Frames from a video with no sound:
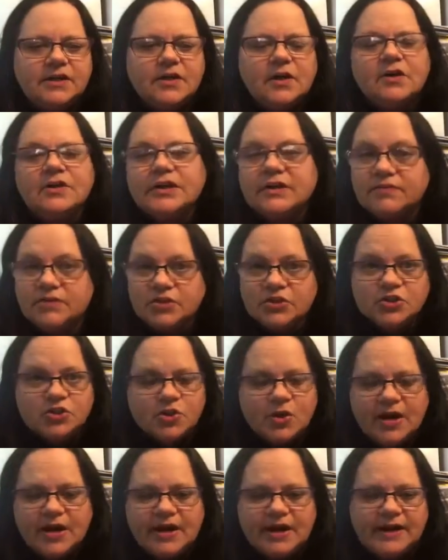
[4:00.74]
I'll give it a
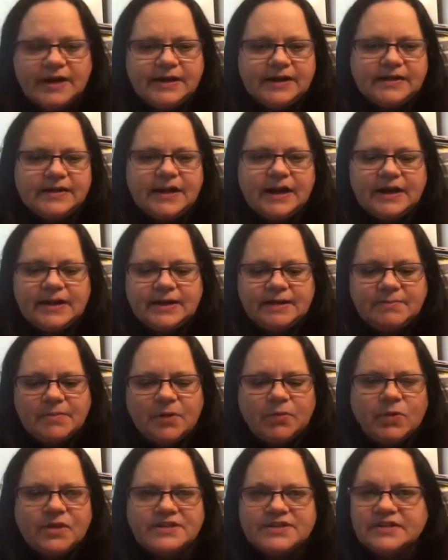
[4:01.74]
try.
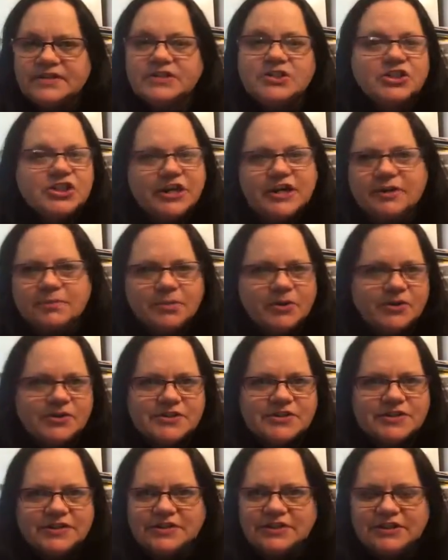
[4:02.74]
I wasn't a shake
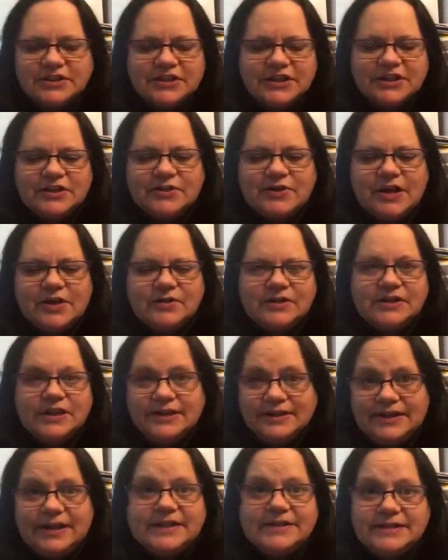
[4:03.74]
person,
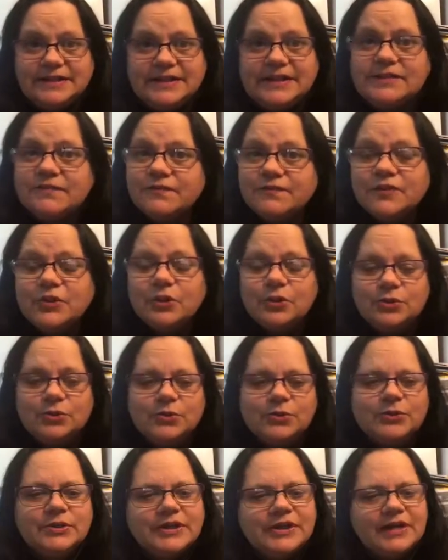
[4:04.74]
I like to eat
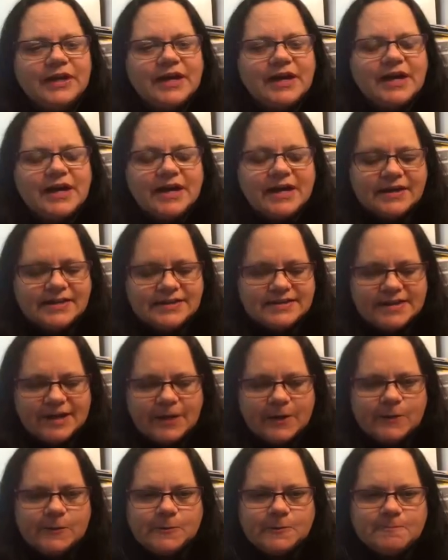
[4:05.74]
food.
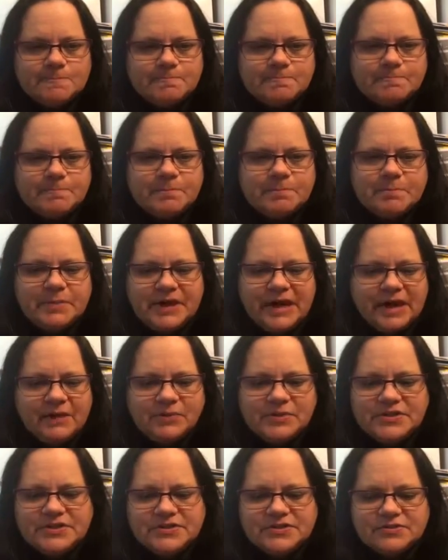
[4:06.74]
So, but I
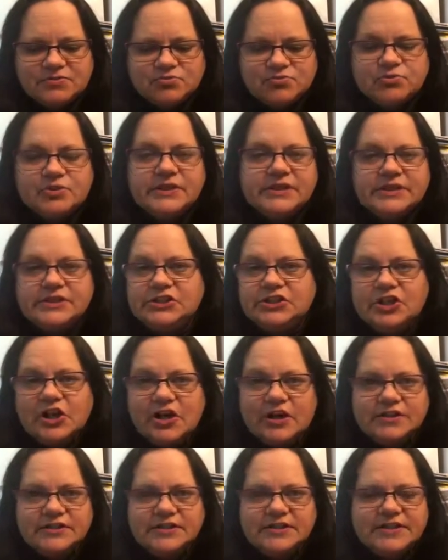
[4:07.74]
was really
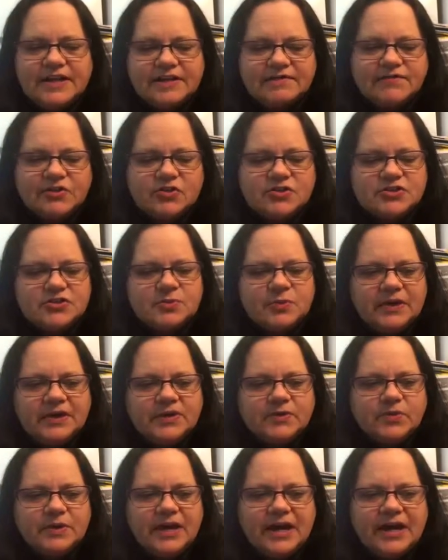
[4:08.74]
shocked that first
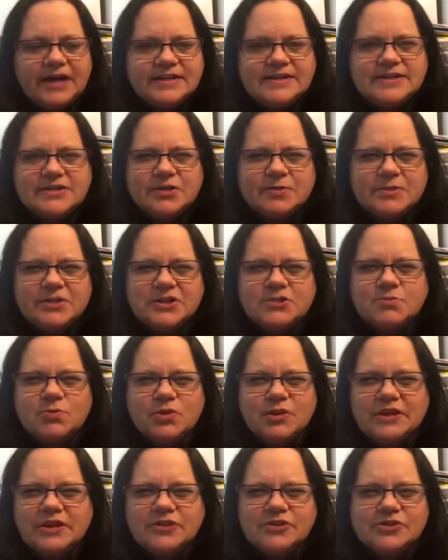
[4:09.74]
week when I had so much
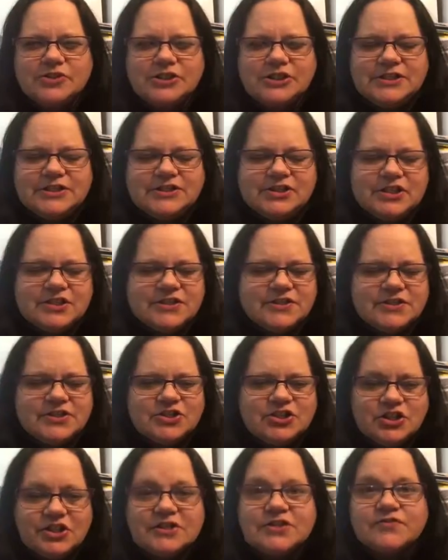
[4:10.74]
more energy
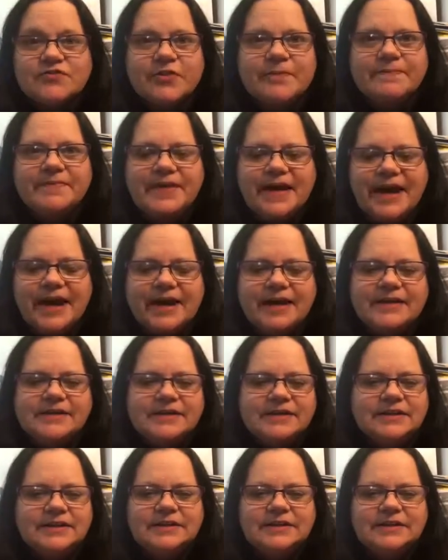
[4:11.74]
just from that.